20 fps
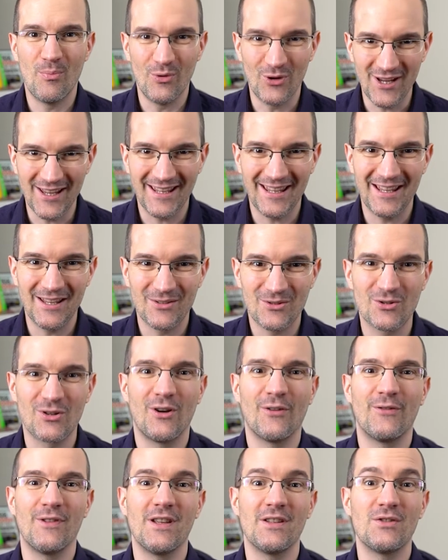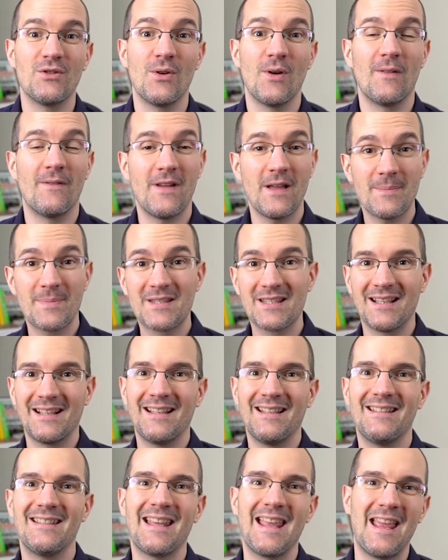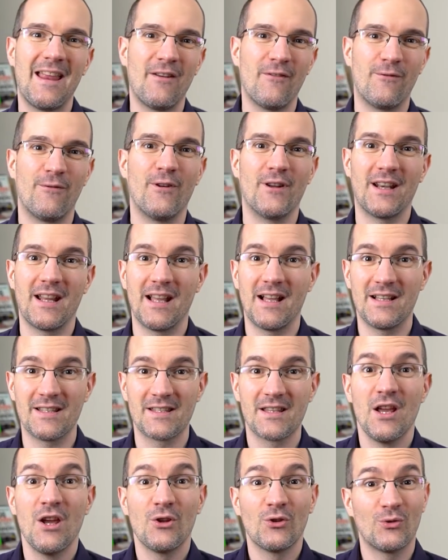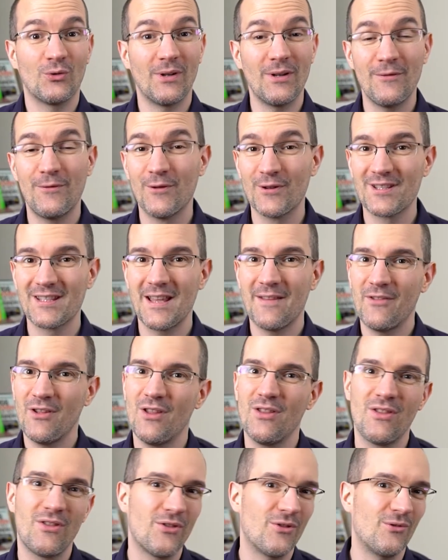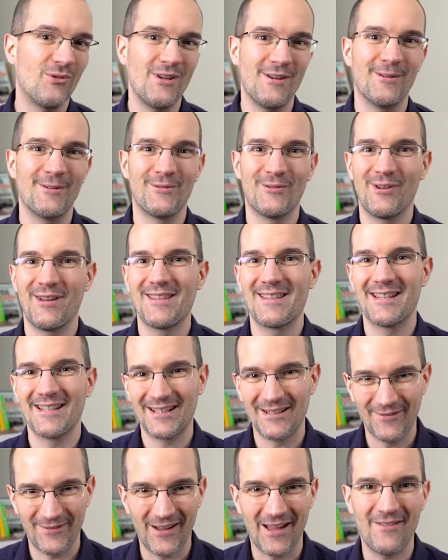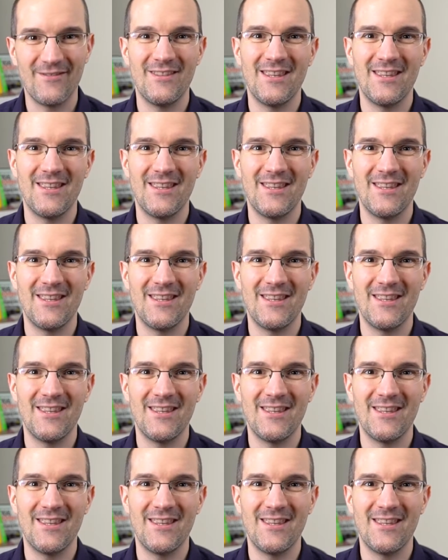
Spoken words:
bringing traffic to your website and funnels 24/7, 365